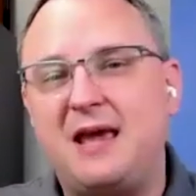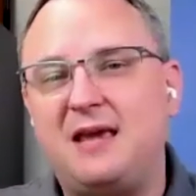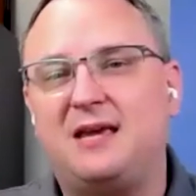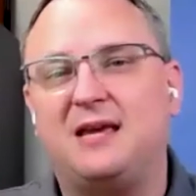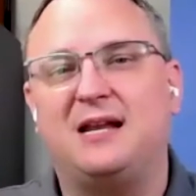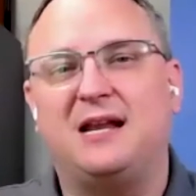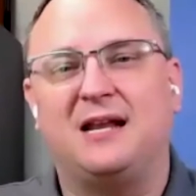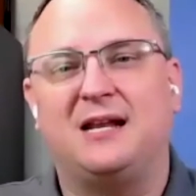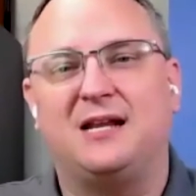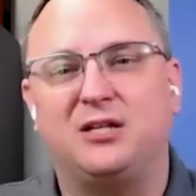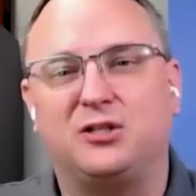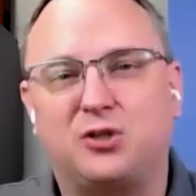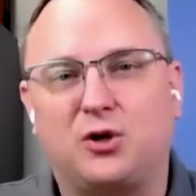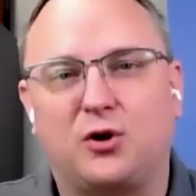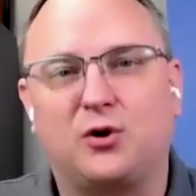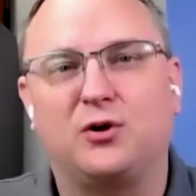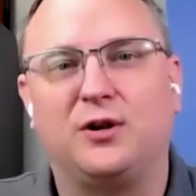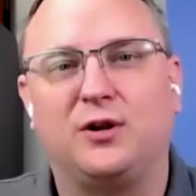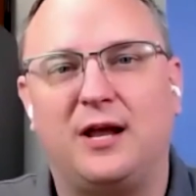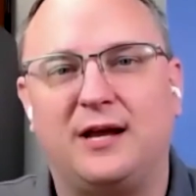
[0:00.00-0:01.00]
and
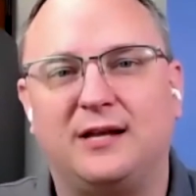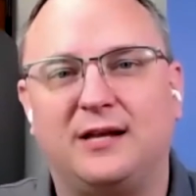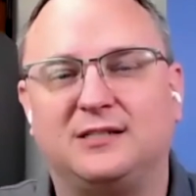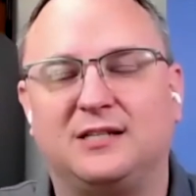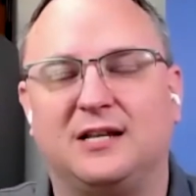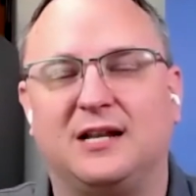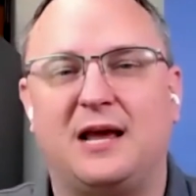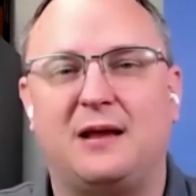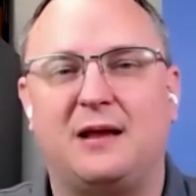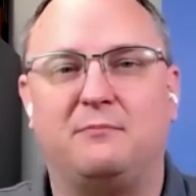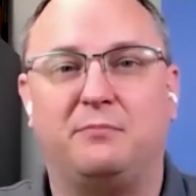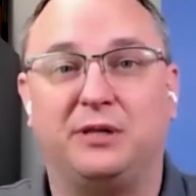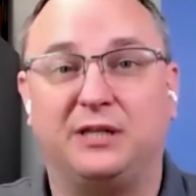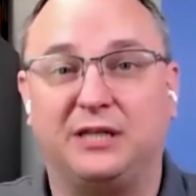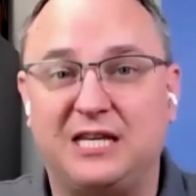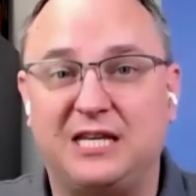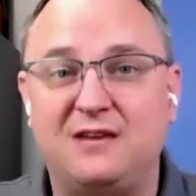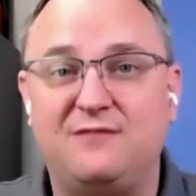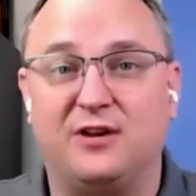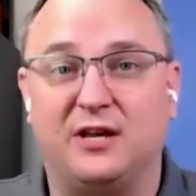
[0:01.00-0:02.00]
internalize it and
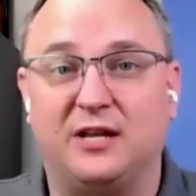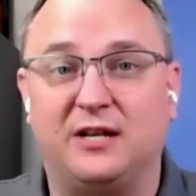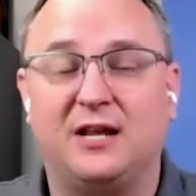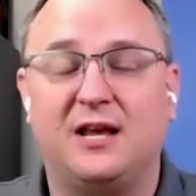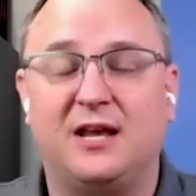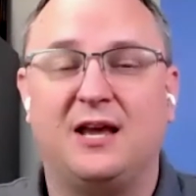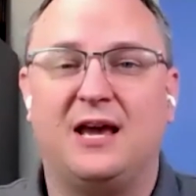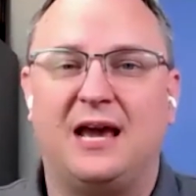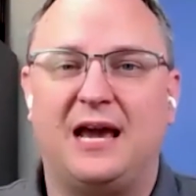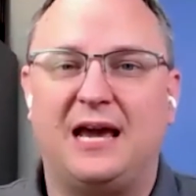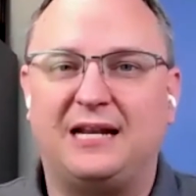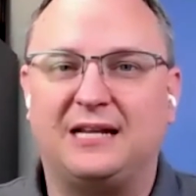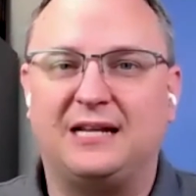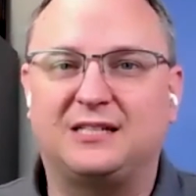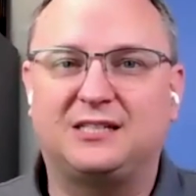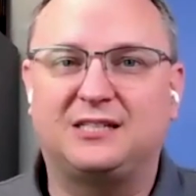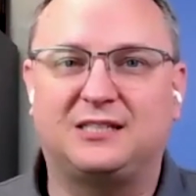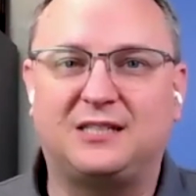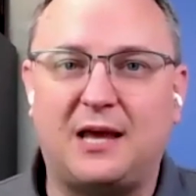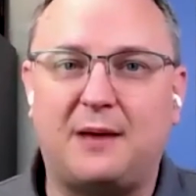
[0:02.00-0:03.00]
believe it and
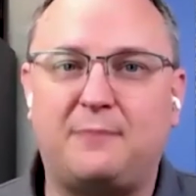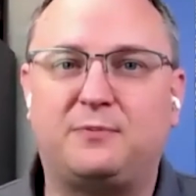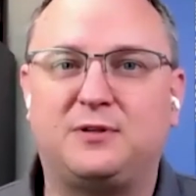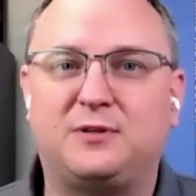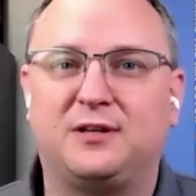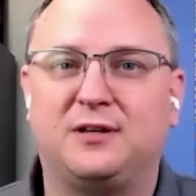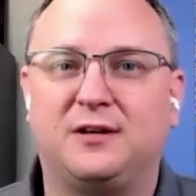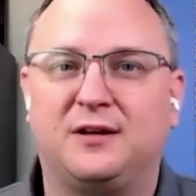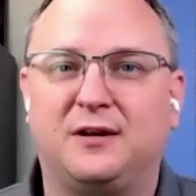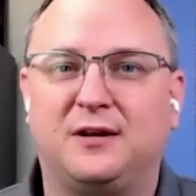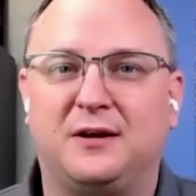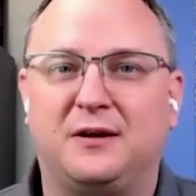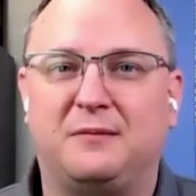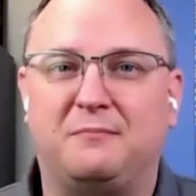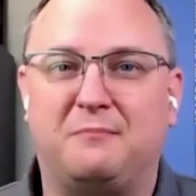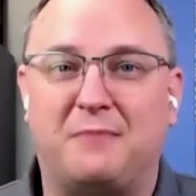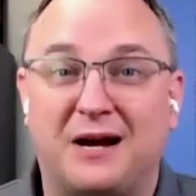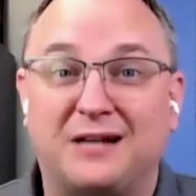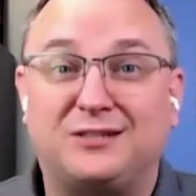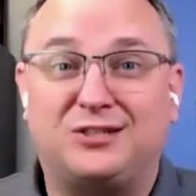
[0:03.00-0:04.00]
accept
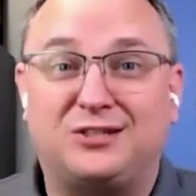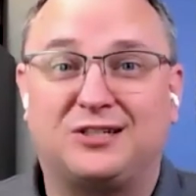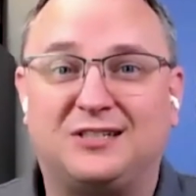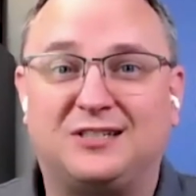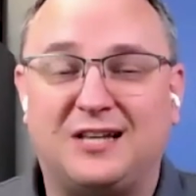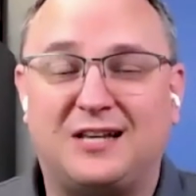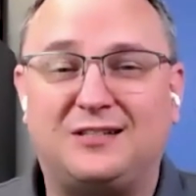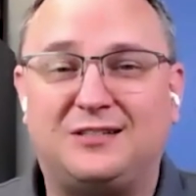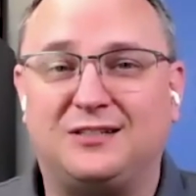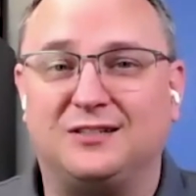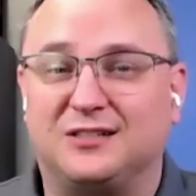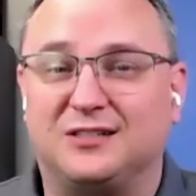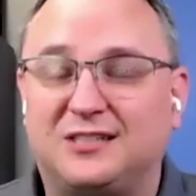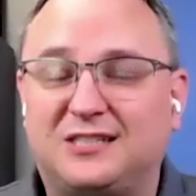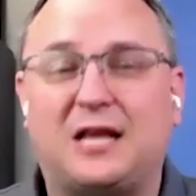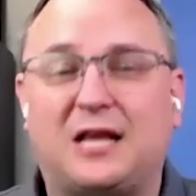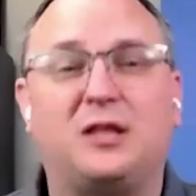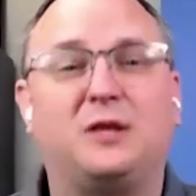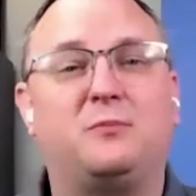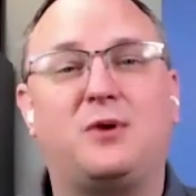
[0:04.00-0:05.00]
my successes,
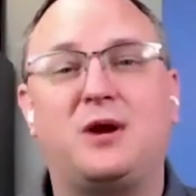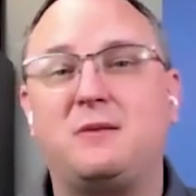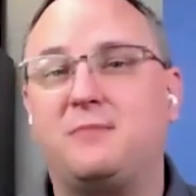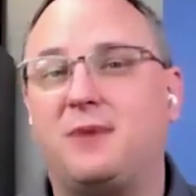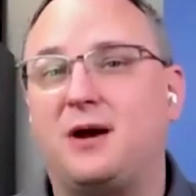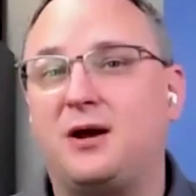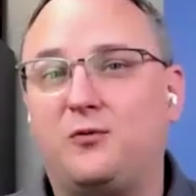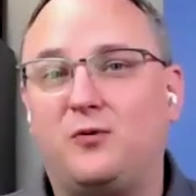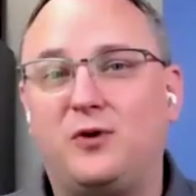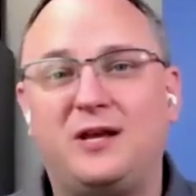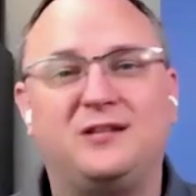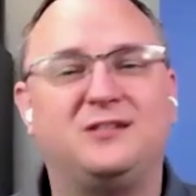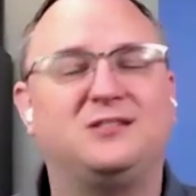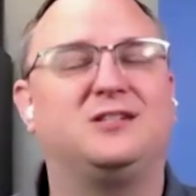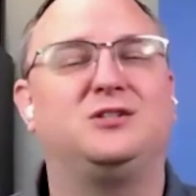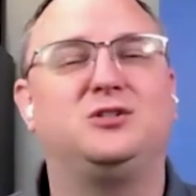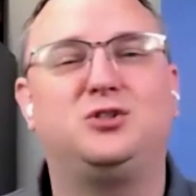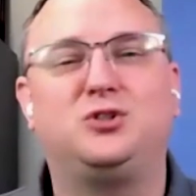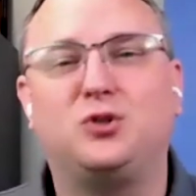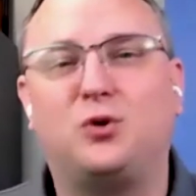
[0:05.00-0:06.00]
celebrate my wins,
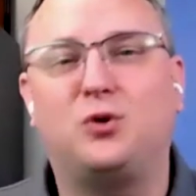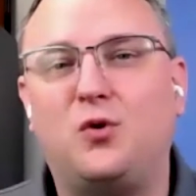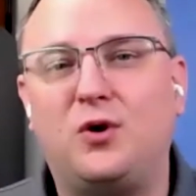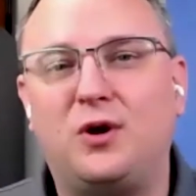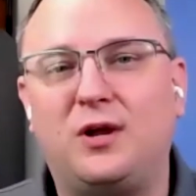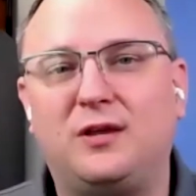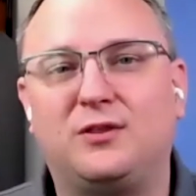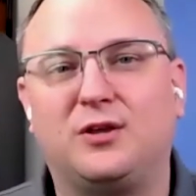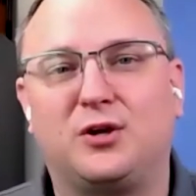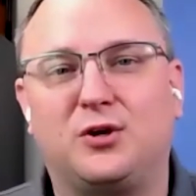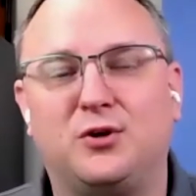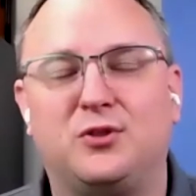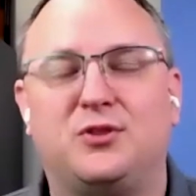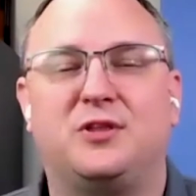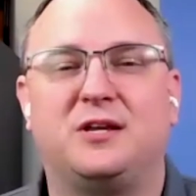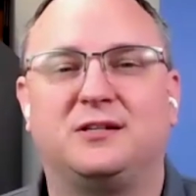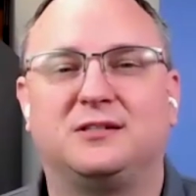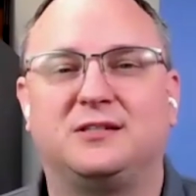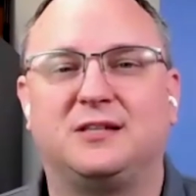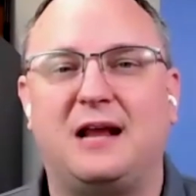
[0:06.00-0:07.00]
enjoy the good
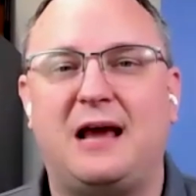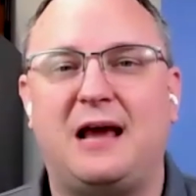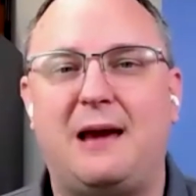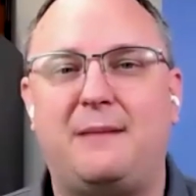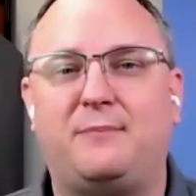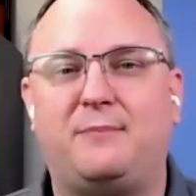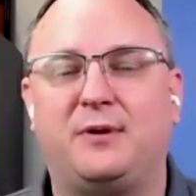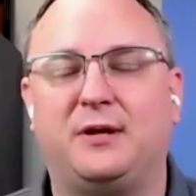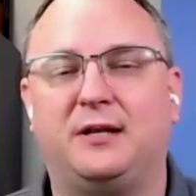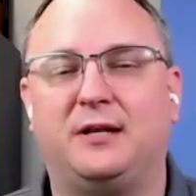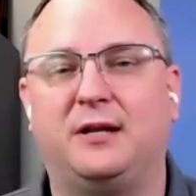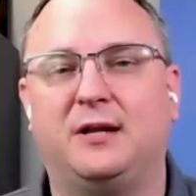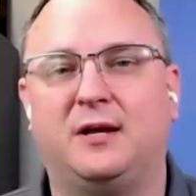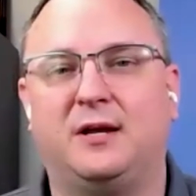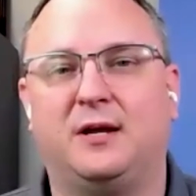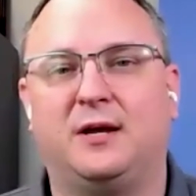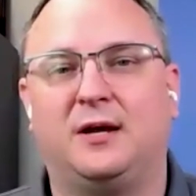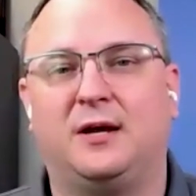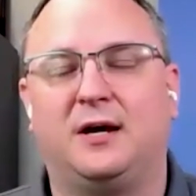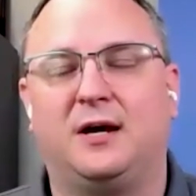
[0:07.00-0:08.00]
things that happen.
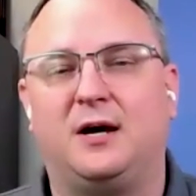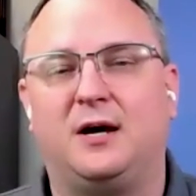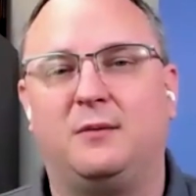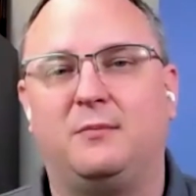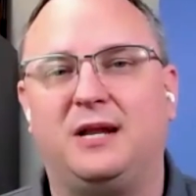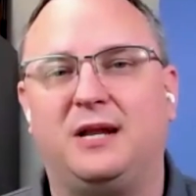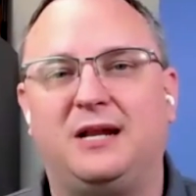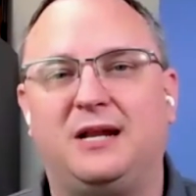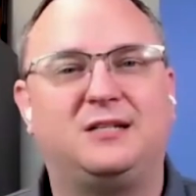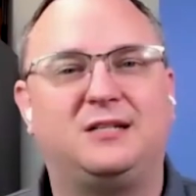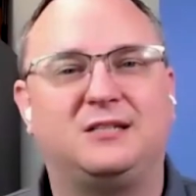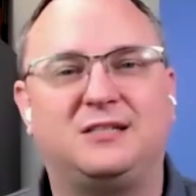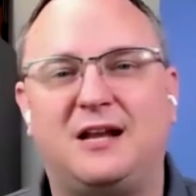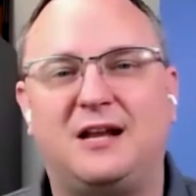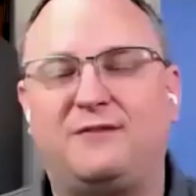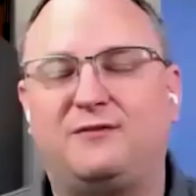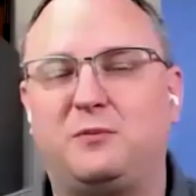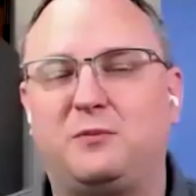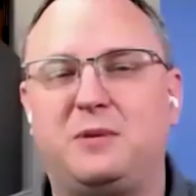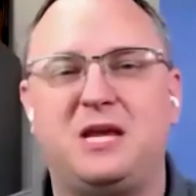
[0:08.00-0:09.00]
And it doesn't have
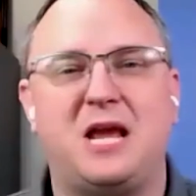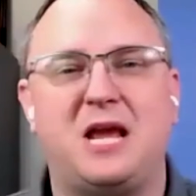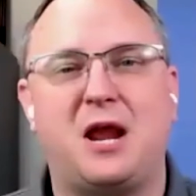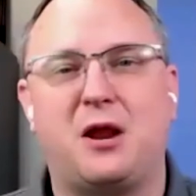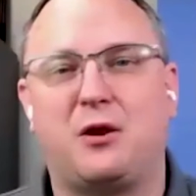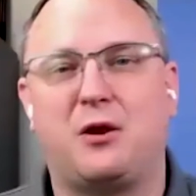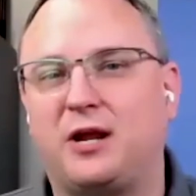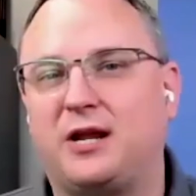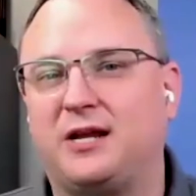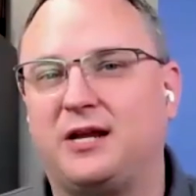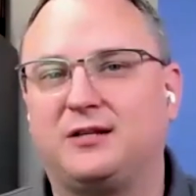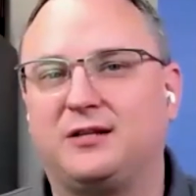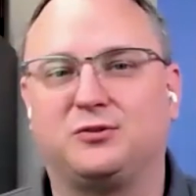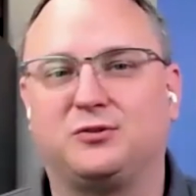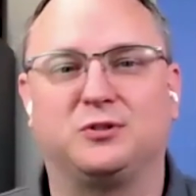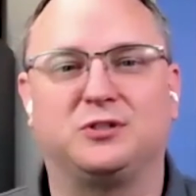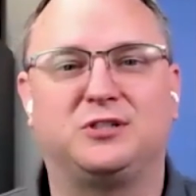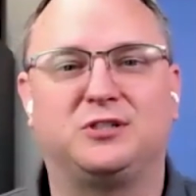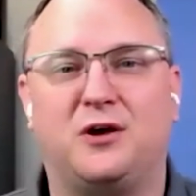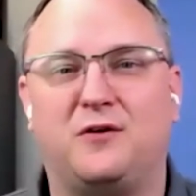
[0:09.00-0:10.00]
to be arrogant or
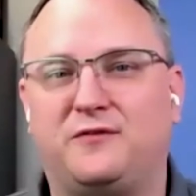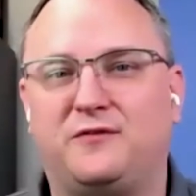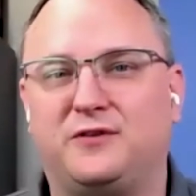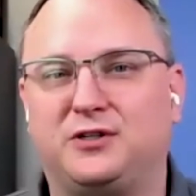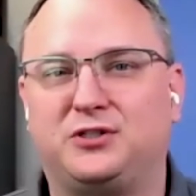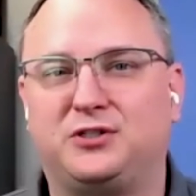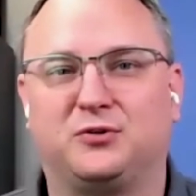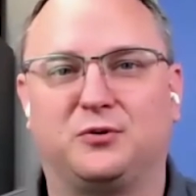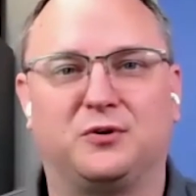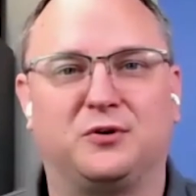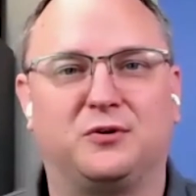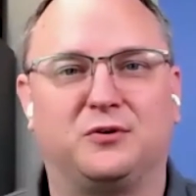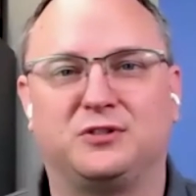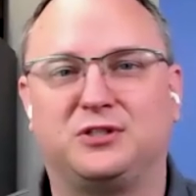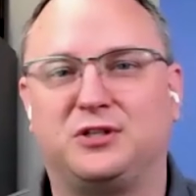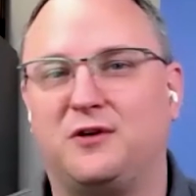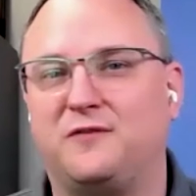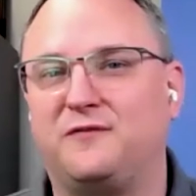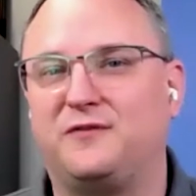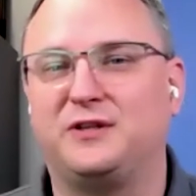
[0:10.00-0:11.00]
selfish or
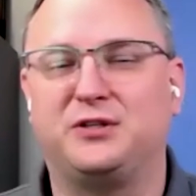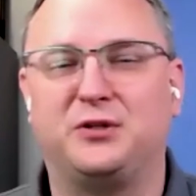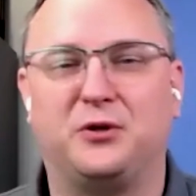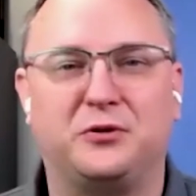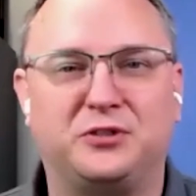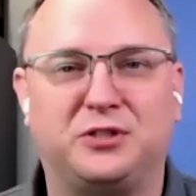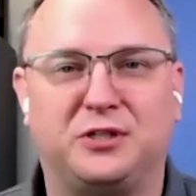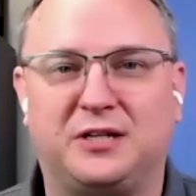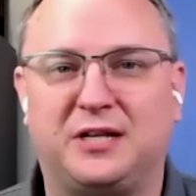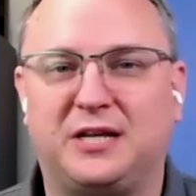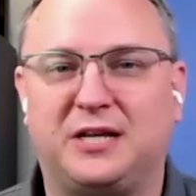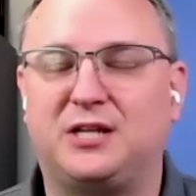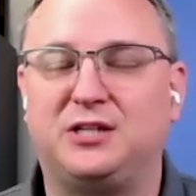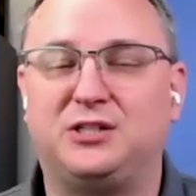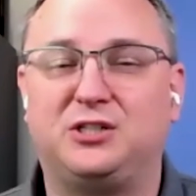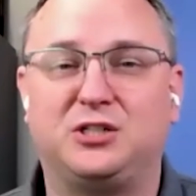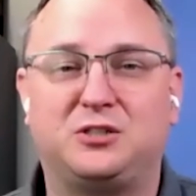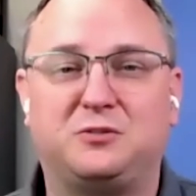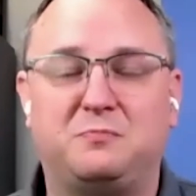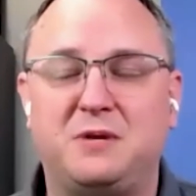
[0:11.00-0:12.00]
self-indulgent. It can
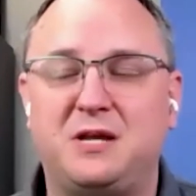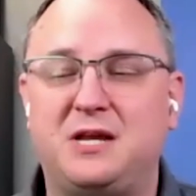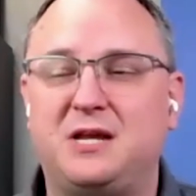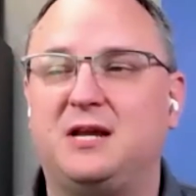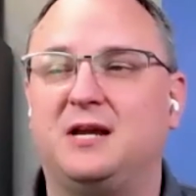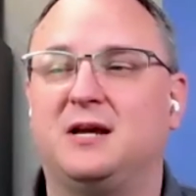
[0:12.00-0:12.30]
just be